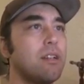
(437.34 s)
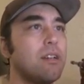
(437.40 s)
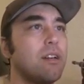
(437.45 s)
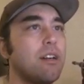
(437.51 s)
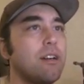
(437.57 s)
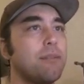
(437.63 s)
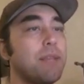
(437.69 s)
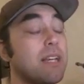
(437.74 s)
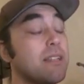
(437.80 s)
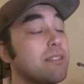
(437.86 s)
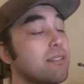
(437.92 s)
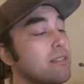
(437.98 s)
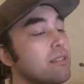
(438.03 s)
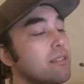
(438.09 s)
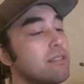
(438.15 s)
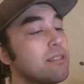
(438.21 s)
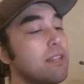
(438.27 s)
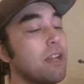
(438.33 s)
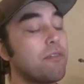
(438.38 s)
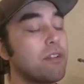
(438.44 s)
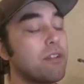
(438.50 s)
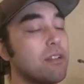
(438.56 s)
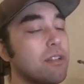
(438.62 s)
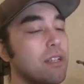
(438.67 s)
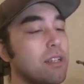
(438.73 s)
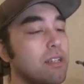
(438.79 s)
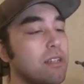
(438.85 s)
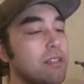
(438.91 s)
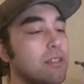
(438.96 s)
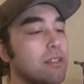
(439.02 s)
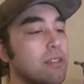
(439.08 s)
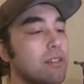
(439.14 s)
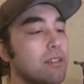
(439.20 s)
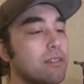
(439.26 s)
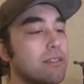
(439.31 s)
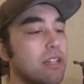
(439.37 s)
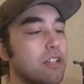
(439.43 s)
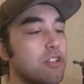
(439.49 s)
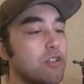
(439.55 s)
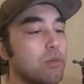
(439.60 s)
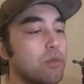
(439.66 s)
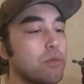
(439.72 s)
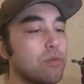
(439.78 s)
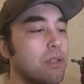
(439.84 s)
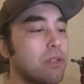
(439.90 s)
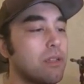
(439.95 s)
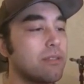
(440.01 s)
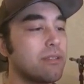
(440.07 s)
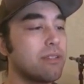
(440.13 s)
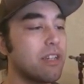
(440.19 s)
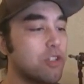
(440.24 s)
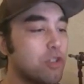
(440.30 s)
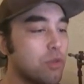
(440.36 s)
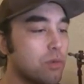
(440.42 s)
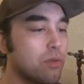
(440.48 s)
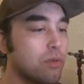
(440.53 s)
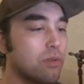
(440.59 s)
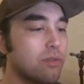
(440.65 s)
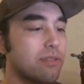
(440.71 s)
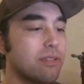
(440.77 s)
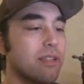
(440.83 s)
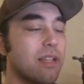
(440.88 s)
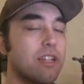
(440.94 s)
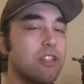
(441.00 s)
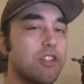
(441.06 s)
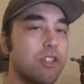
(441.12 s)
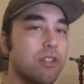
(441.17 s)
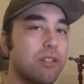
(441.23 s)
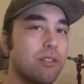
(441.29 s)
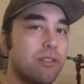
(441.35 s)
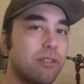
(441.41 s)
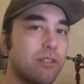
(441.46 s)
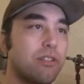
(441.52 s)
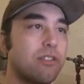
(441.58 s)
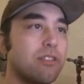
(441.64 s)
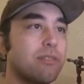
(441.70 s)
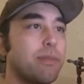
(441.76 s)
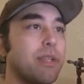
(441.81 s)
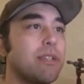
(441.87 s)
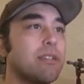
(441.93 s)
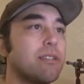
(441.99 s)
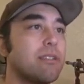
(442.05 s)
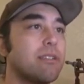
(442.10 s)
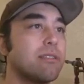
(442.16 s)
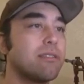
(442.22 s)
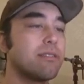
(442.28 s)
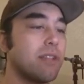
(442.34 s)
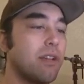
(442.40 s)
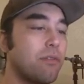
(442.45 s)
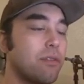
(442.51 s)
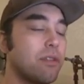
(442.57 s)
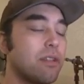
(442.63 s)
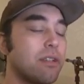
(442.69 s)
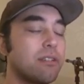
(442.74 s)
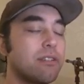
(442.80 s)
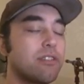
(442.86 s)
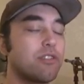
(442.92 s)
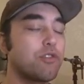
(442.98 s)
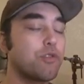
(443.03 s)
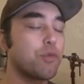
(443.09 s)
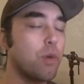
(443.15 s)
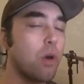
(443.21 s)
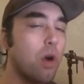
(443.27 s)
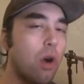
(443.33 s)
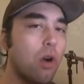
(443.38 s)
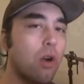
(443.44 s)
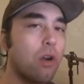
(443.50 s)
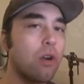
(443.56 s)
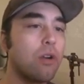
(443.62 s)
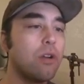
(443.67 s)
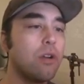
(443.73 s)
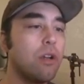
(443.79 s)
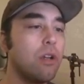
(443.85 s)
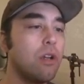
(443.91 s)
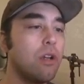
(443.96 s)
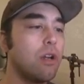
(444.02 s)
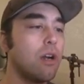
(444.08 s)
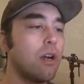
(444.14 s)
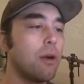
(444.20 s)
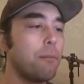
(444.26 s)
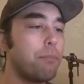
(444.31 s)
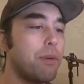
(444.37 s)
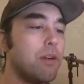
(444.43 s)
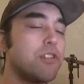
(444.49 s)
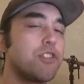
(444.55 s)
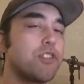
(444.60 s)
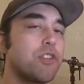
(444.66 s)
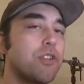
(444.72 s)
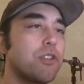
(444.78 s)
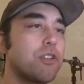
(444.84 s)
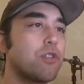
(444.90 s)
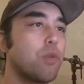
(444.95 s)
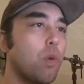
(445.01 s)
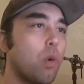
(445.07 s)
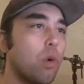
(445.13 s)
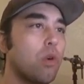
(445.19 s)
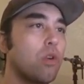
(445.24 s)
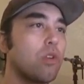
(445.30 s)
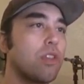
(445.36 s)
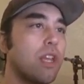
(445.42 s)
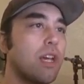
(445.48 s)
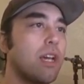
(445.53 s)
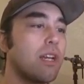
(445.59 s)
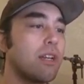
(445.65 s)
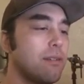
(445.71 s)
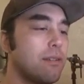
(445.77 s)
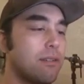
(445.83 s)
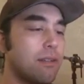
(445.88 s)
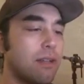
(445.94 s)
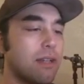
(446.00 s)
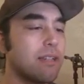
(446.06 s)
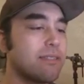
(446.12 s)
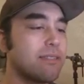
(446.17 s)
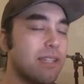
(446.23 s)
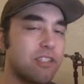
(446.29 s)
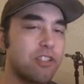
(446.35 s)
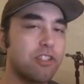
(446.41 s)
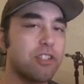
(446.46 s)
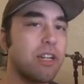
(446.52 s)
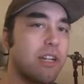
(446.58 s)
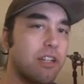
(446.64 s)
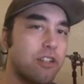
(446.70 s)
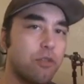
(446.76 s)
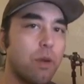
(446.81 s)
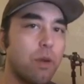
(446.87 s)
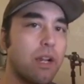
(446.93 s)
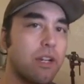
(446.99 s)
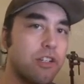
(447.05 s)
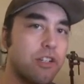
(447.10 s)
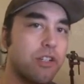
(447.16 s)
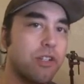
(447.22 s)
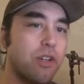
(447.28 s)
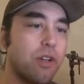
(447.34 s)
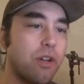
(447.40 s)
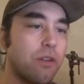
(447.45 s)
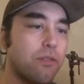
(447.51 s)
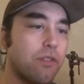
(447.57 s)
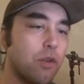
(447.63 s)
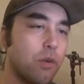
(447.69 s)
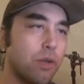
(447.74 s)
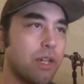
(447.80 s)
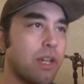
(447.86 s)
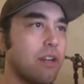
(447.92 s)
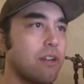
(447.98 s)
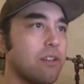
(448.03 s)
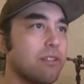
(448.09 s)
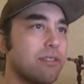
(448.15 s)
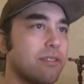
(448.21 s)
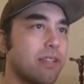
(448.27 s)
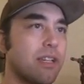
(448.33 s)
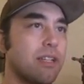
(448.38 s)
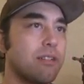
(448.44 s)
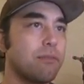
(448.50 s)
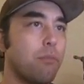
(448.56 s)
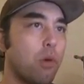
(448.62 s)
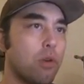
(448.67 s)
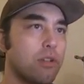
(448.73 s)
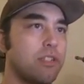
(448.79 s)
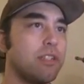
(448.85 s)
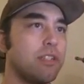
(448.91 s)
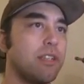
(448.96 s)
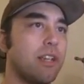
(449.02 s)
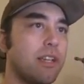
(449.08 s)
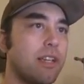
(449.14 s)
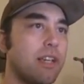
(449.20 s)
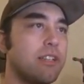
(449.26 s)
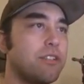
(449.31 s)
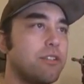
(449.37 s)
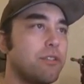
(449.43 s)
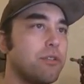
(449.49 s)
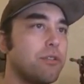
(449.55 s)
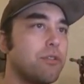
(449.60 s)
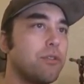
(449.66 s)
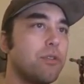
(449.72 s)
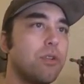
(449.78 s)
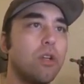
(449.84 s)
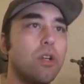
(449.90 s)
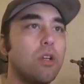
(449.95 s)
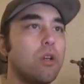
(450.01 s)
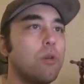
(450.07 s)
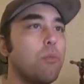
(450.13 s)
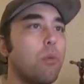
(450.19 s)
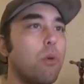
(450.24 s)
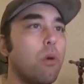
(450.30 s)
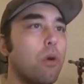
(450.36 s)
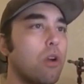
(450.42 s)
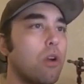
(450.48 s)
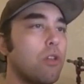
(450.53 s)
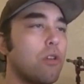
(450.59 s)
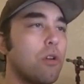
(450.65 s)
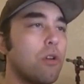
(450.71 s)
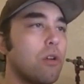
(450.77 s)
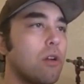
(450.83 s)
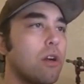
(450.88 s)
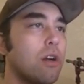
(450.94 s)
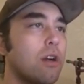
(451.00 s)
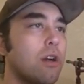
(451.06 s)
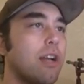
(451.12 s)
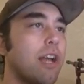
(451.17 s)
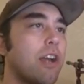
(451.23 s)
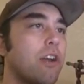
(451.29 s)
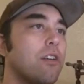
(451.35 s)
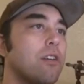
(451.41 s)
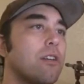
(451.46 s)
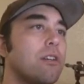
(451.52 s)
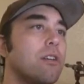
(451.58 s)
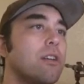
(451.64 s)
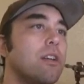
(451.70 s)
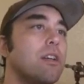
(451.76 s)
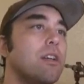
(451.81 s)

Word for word: um, that's definitely a sexual the sexual selection so to speak is definitely a strong uh, pusher toward that I guess that genetic direction of going hairless again, more DKK2, more other uh, hair